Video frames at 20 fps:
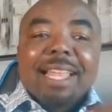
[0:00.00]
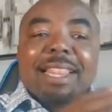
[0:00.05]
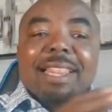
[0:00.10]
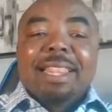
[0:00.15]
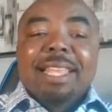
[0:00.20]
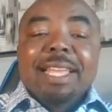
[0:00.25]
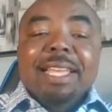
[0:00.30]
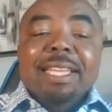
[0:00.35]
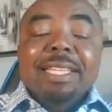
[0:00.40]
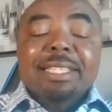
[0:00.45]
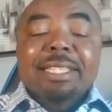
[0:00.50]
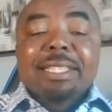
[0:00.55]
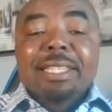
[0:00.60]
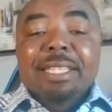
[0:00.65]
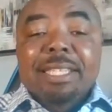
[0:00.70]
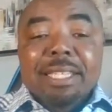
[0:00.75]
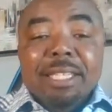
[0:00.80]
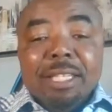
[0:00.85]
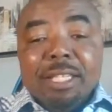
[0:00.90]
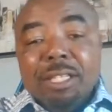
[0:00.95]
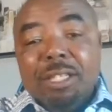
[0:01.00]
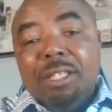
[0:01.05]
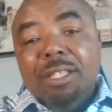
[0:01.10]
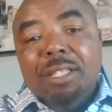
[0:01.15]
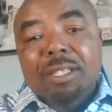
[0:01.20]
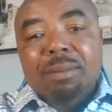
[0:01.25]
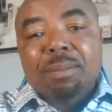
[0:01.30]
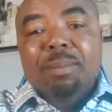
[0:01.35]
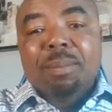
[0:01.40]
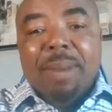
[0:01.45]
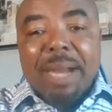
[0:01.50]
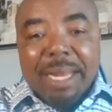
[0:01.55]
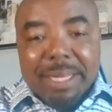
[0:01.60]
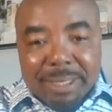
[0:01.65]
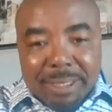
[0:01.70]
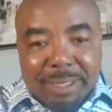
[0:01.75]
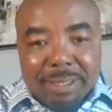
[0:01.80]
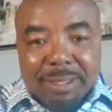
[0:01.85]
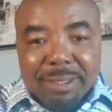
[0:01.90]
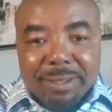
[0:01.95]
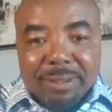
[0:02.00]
These decisions matter